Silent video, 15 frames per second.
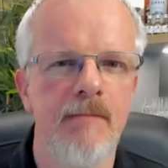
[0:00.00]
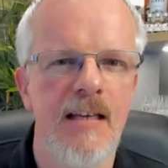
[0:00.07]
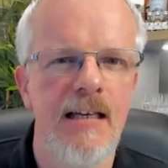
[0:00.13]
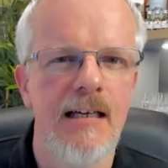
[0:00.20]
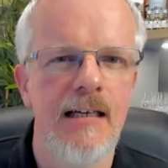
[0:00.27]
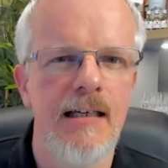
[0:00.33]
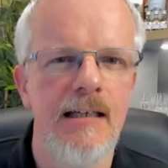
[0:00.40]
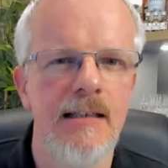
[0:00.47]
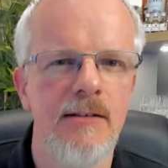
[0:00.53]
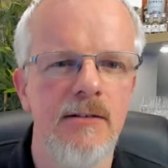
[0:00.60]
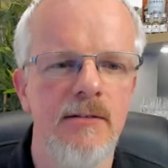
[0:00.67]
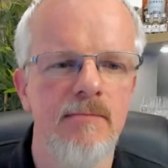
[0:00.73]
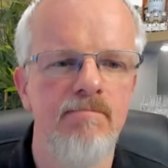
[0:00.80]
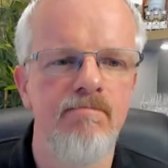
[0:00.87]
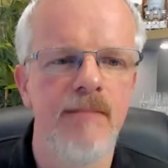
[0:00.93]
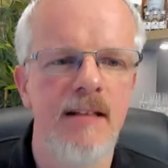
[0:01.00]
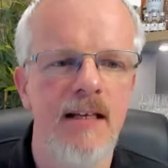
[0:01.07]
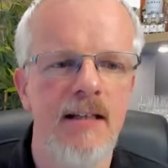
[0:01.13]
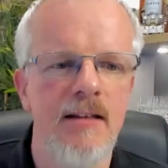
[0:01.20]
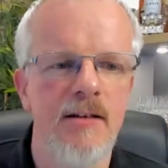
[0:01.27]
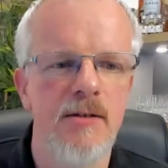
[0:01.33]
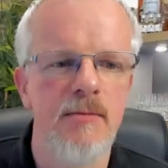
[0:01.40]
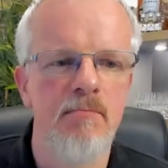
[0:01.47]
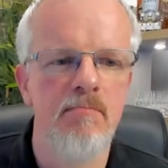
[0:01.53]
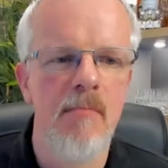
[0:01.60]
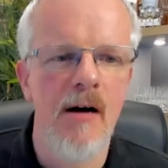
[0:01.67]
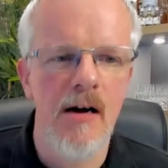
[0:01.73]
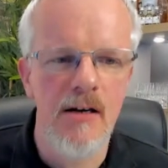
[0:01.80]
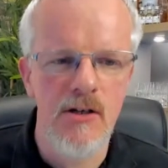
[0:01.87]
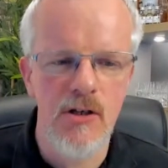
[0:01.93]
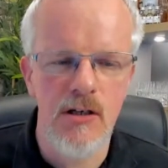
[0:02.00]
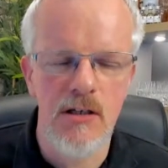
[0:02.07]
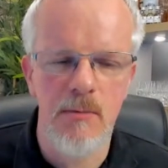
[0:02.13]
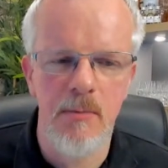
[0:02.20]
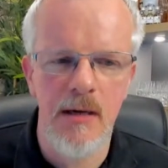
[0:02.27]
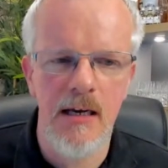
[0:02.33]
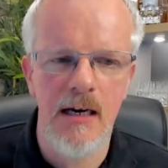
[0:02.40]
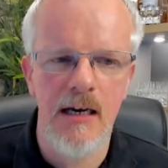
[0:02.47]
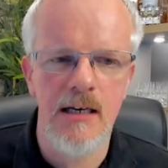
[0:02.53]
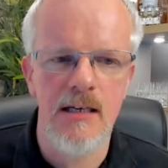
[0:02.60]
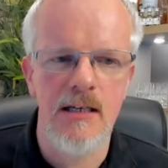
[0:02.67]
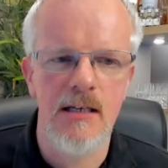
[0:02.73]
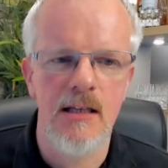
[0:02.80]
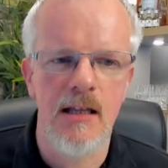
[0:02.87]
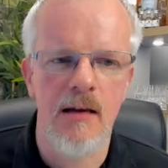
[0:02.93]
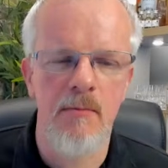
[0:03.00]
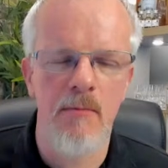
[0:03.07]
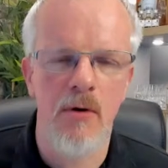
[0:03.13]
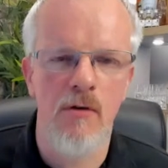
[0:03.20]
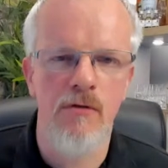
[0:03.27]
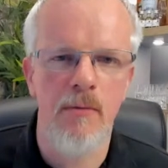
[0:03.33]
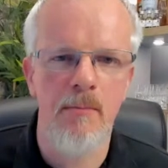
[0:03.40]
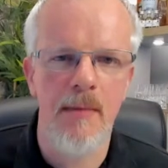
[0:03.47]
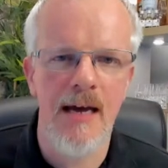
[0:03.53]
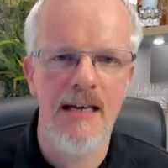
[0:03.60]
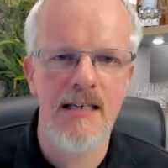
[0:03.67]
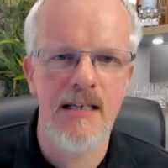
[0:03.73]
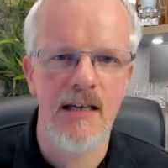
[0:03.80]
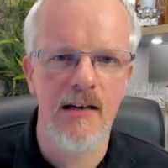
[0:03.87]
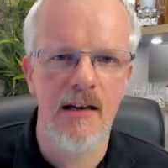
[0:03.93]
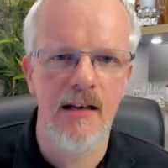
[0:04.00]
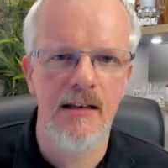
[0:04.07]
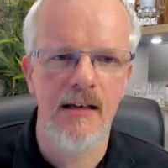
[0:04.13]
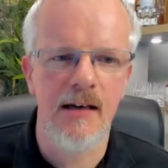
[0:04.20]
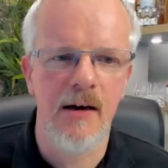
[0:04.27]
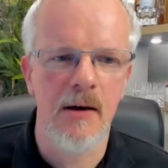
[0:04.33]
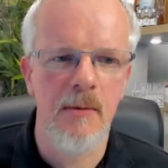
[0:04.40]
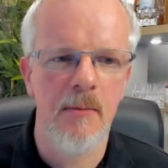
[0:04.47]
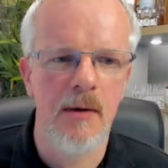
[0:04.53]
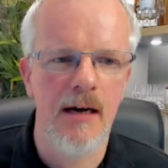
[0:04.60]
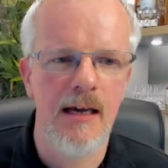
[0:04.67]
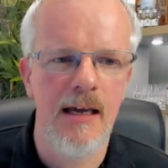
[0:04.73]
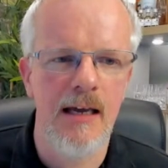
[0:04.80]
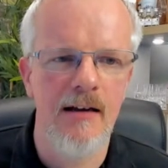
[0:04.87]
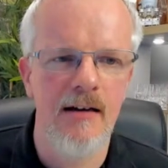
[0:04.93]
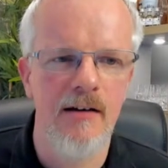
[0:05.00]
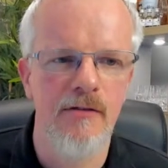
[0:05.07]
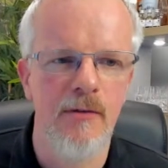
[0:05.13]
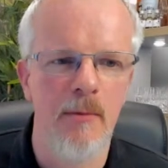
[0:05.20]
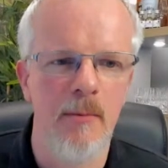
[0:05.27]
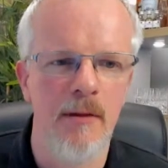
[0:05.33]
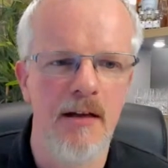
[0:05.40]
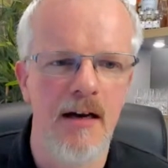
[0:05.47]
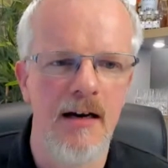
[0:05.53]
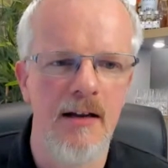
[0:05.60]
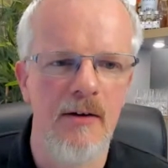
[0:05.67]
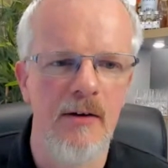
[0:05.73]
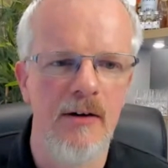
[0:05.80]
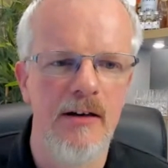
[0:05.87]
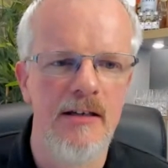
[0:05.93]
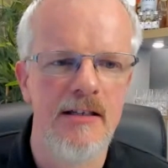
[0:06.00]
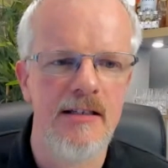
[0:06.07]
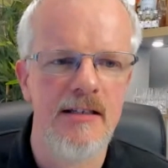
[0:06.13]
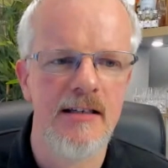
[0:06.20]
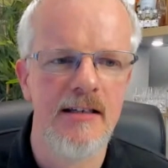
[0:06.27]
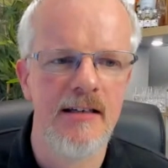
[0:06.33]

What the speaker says: I don't think there's much experience Lynn brought from medicine into cutting my hair, if I'm entirely honest.